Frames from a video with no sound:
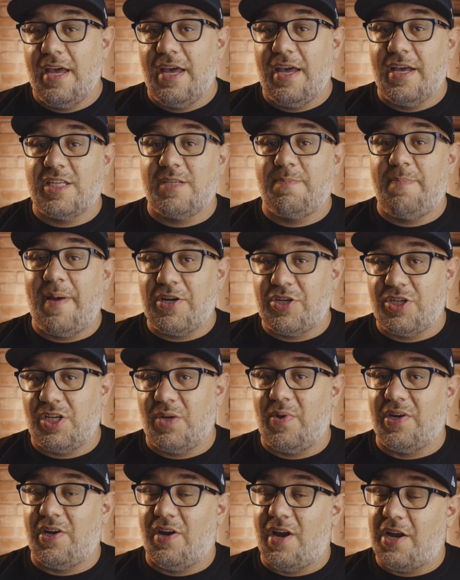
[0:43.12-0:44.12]
especially
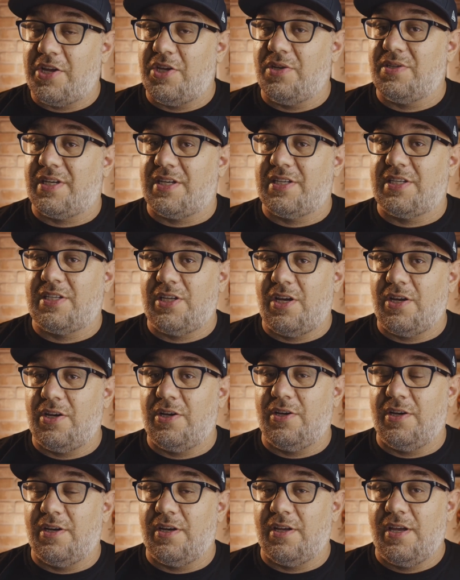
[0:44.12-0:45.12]
when you're not using a sun
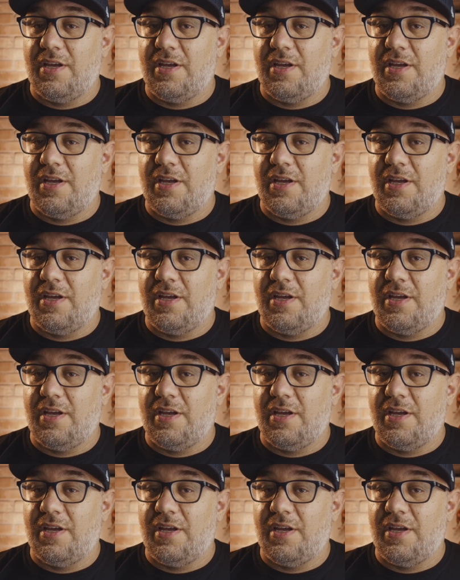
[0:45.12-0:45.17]
hood.